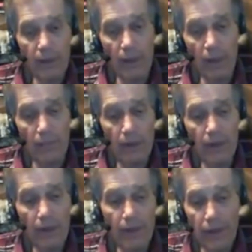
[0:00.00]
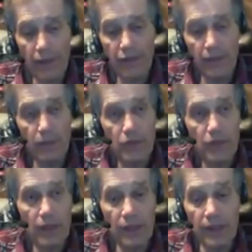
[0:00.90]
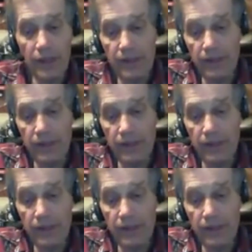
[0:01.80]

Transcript: of them a lot better, and they seem to stay.